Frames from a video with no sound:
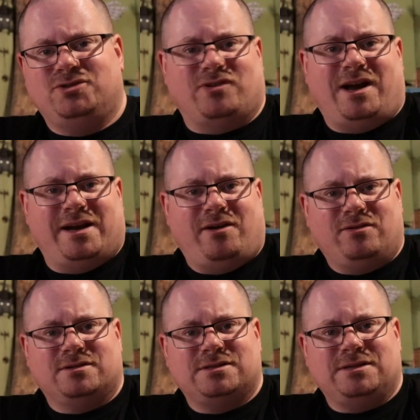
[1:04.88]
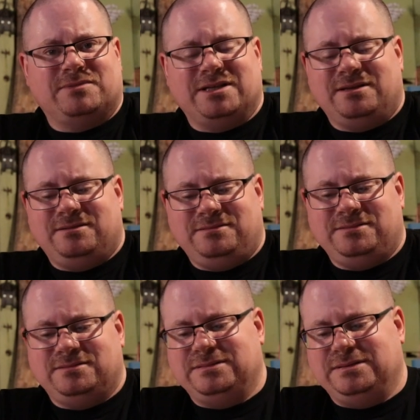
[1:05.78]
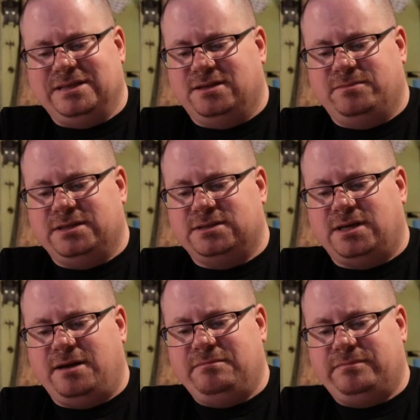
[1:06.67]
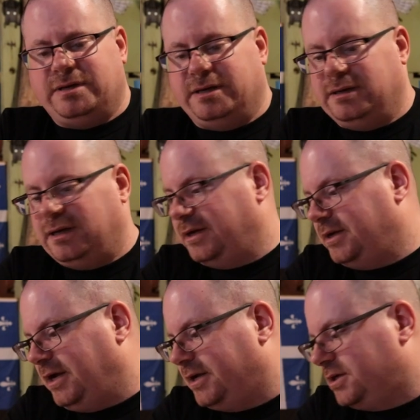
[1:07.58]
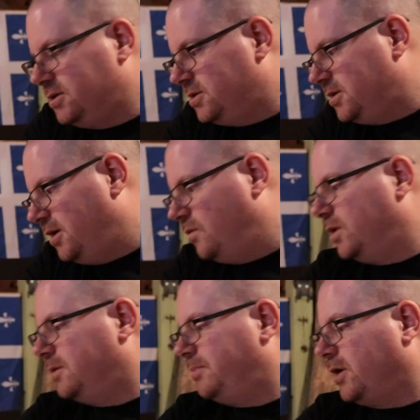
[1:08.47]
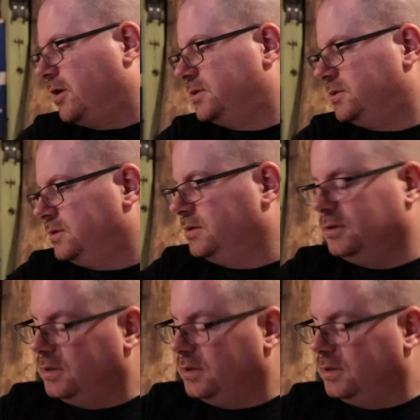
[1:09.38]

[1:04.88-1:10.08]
dried out or something in the meantime, but I cut one apart